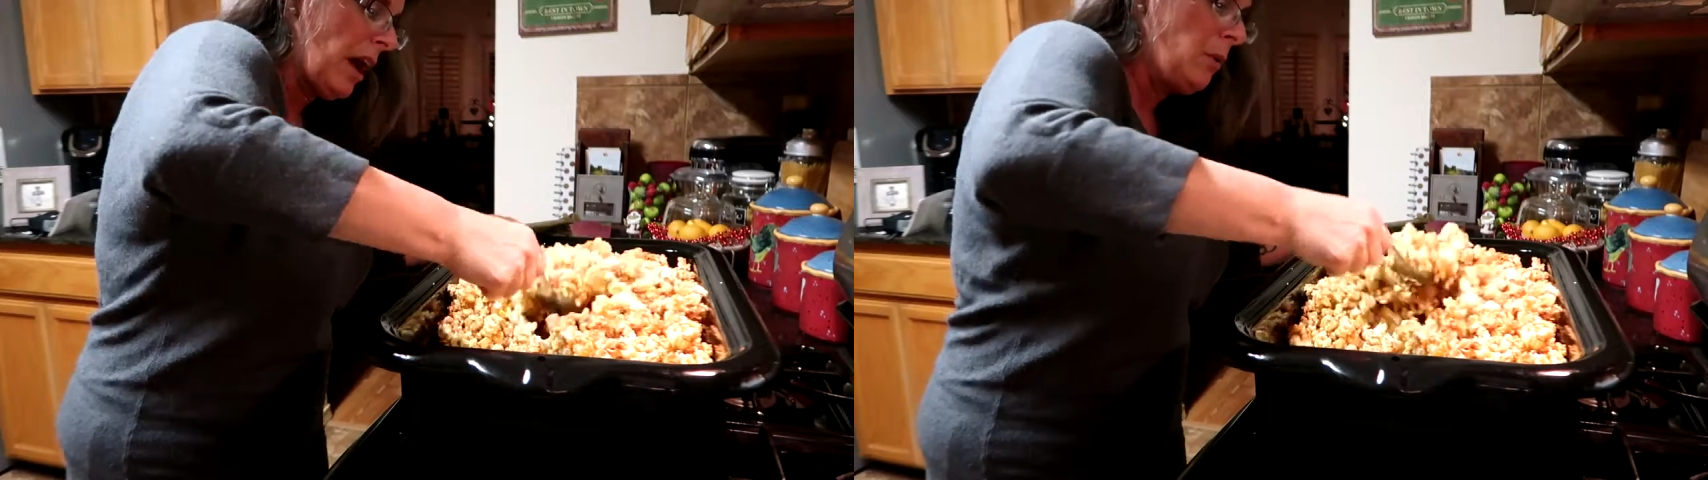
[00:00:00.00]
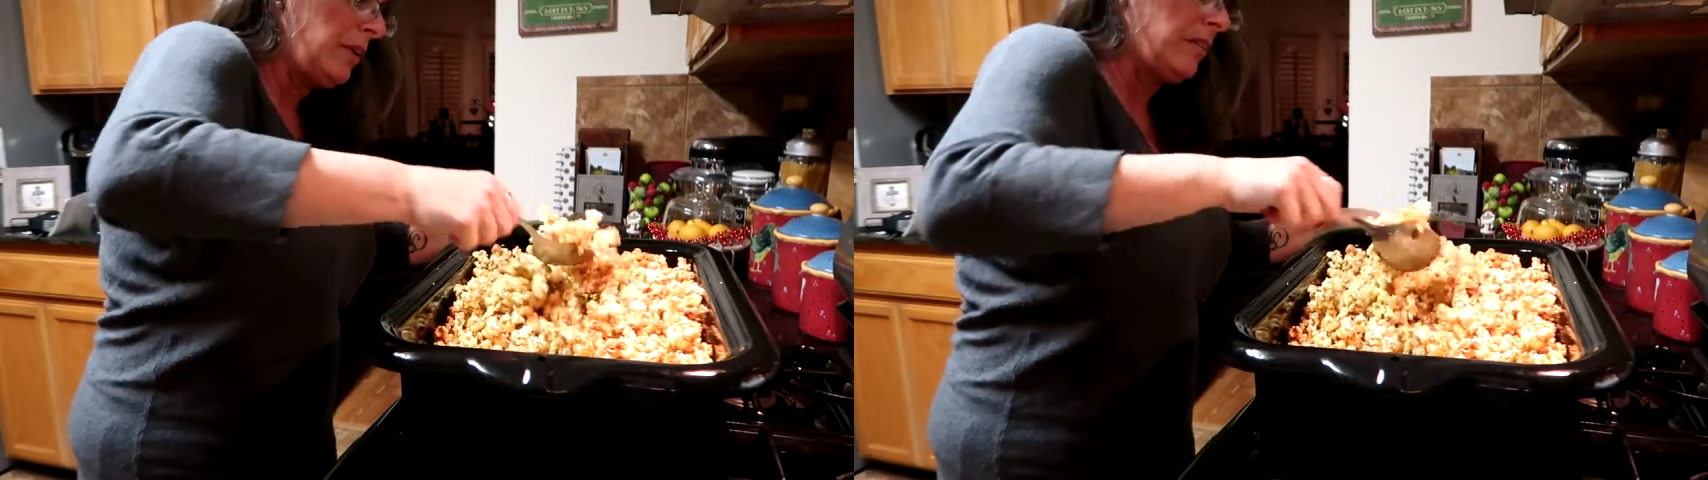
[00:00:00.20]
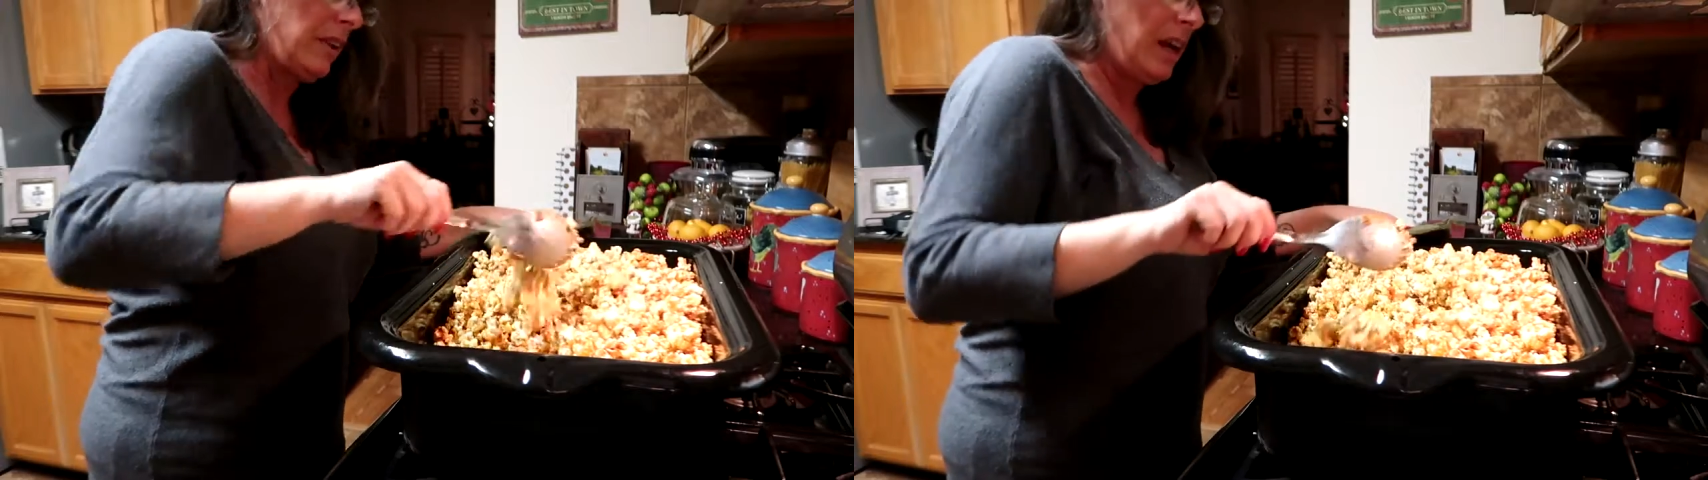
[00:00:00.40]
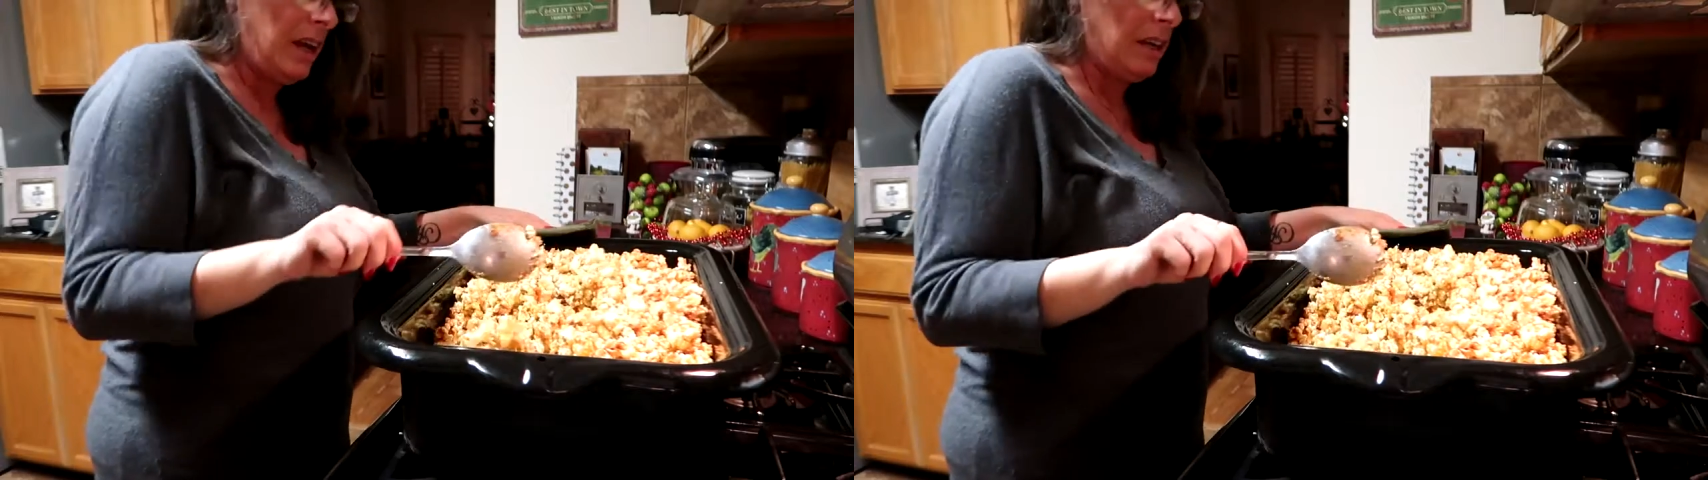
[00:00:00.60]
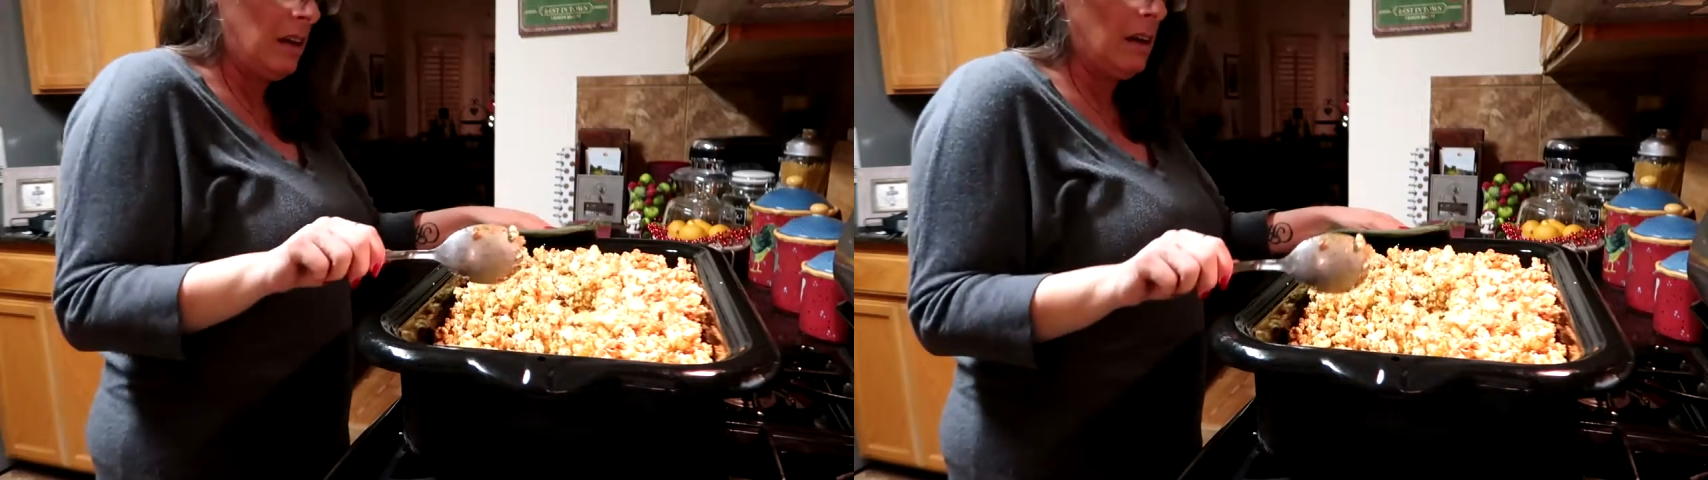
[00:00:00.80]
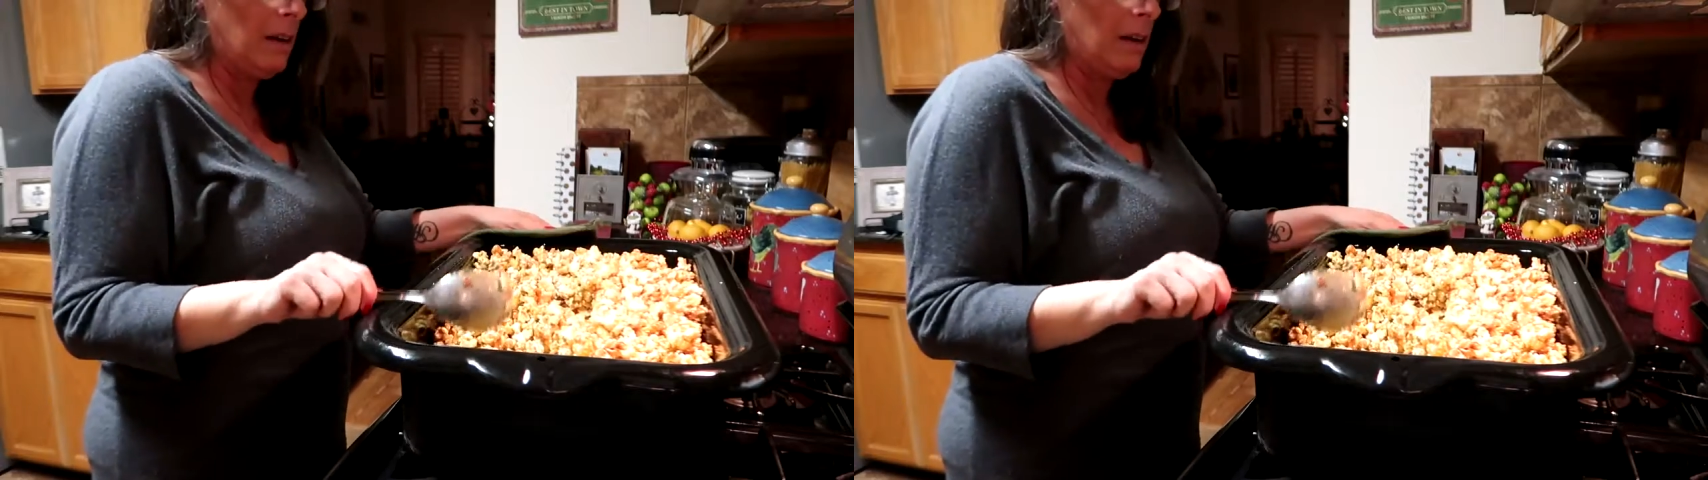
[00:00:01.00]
I would say